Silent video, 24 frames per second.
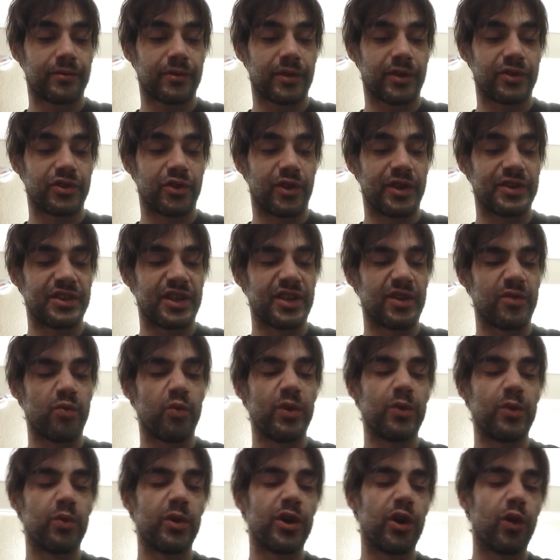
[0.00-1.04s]
And so they say,
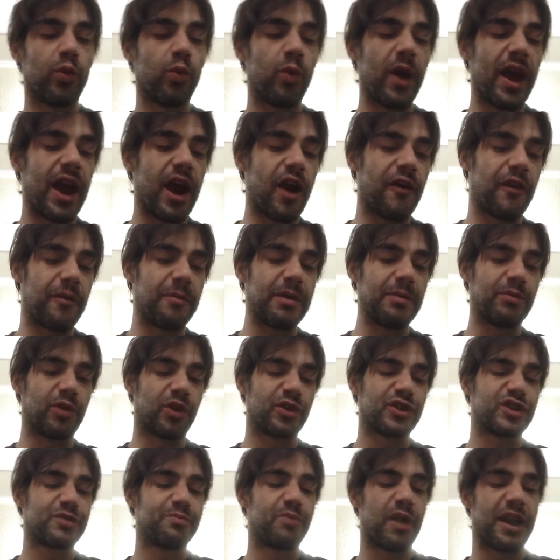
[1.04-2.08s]
we're aware that people
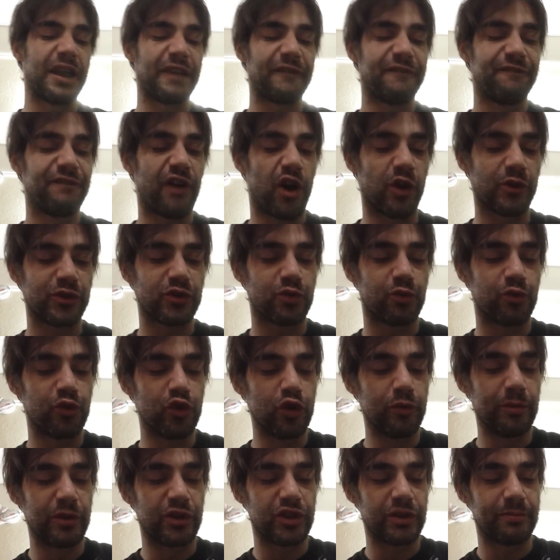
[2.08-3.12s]
are spreading false
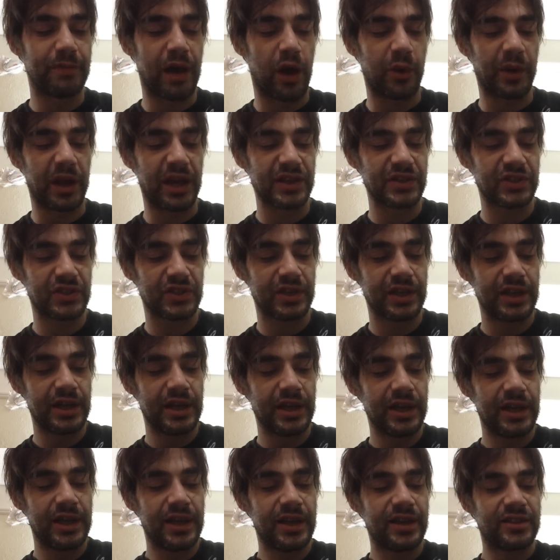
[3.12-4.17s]
rumors about us,
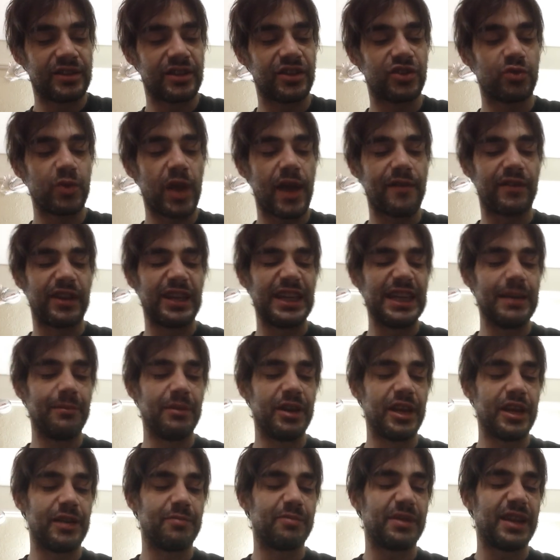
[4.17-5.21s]
since we have a
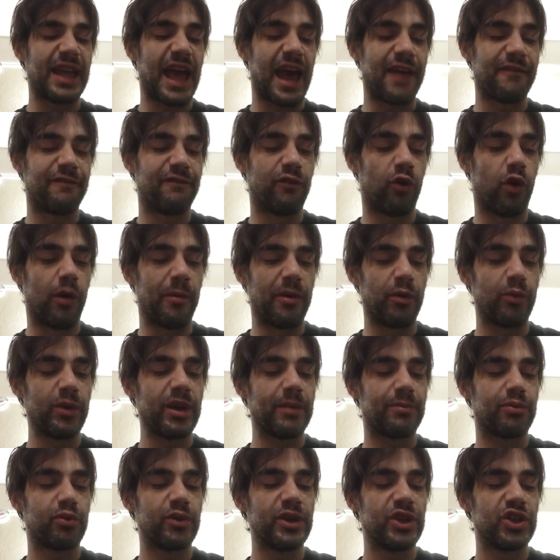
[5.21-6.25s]
limited platform, and we
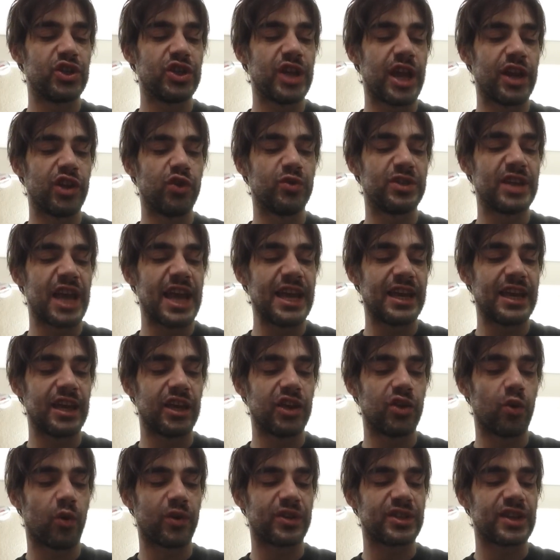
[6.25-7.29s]
appreciate you
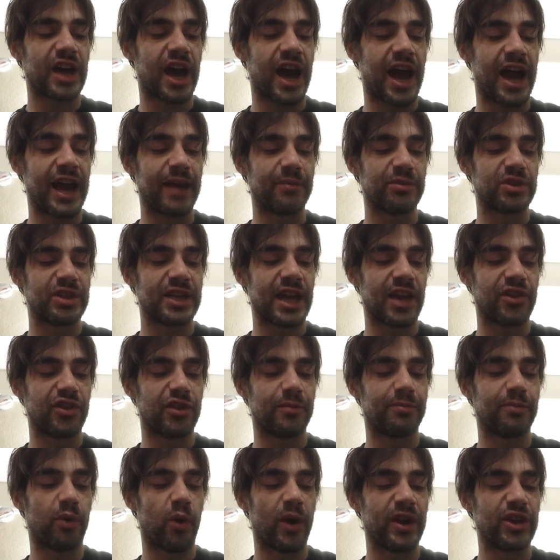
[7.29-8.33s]
taking your time to get
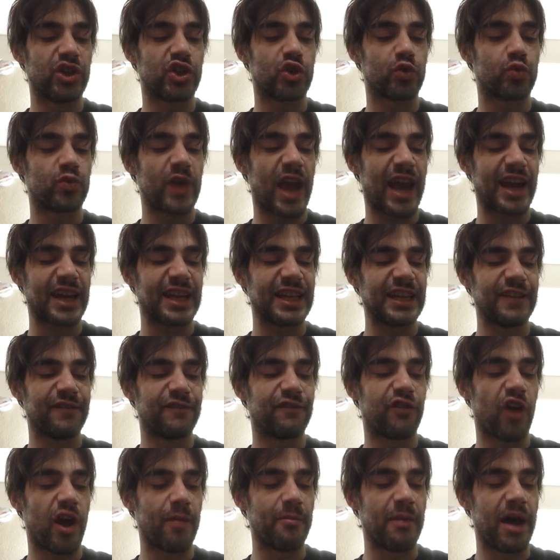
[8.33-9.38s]
the point directly
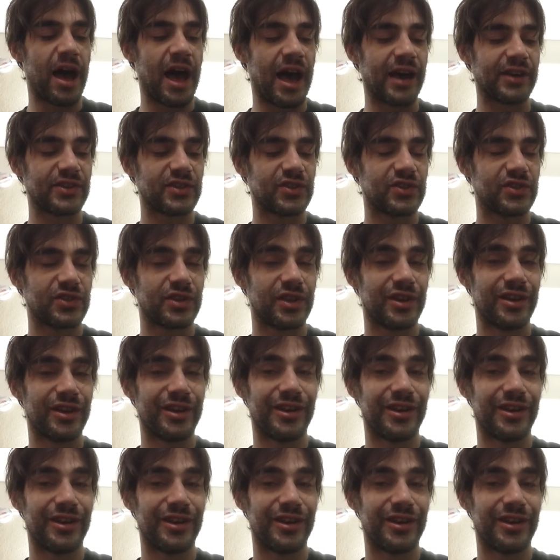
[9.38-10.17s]
from us.